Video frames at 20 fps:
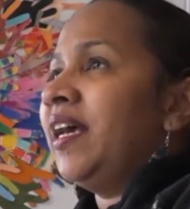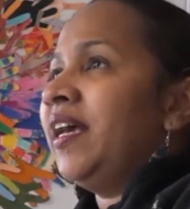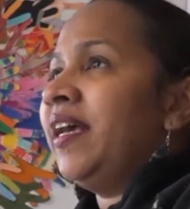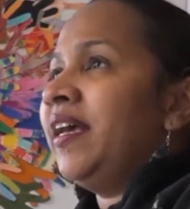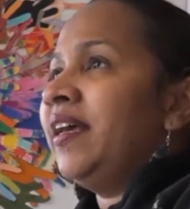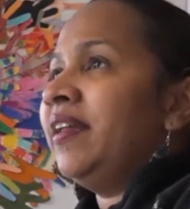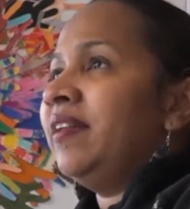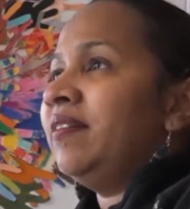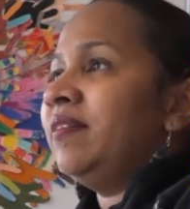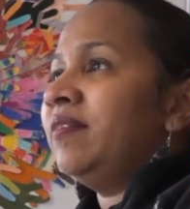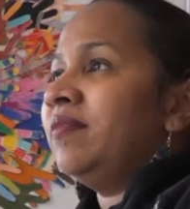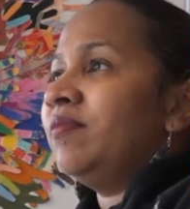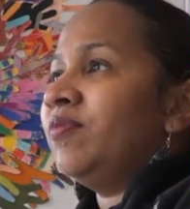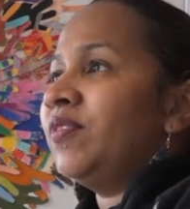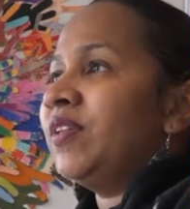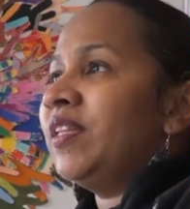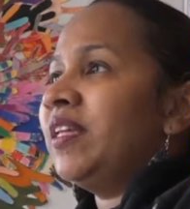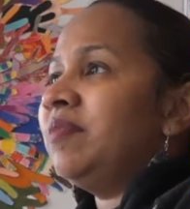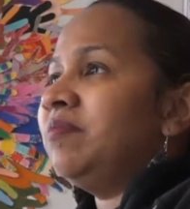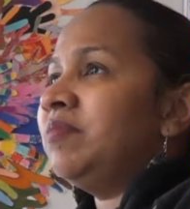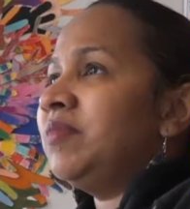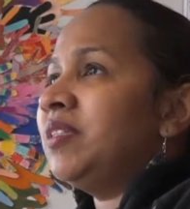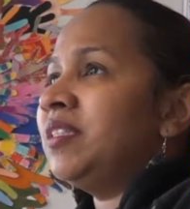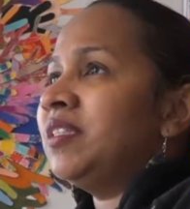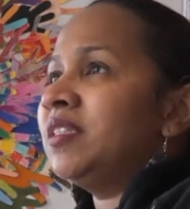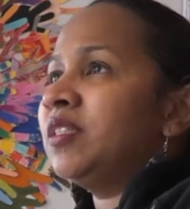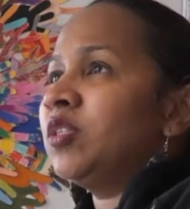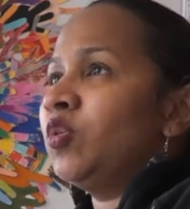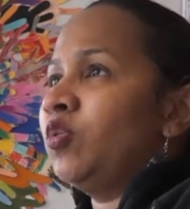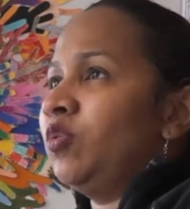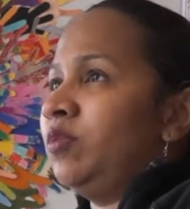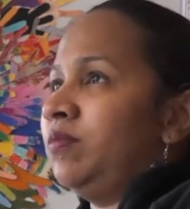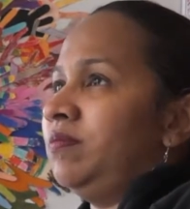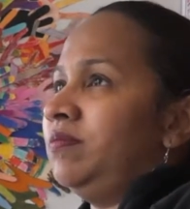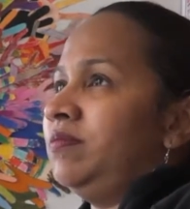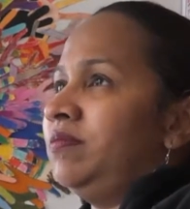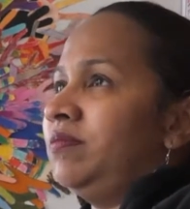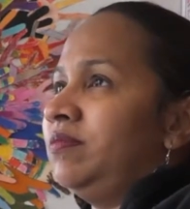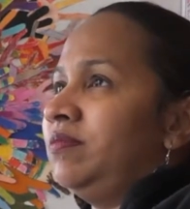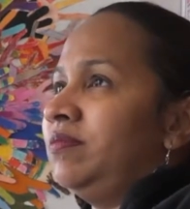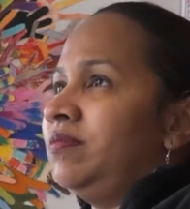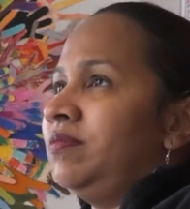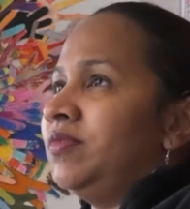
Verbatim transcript: And for them, this is home.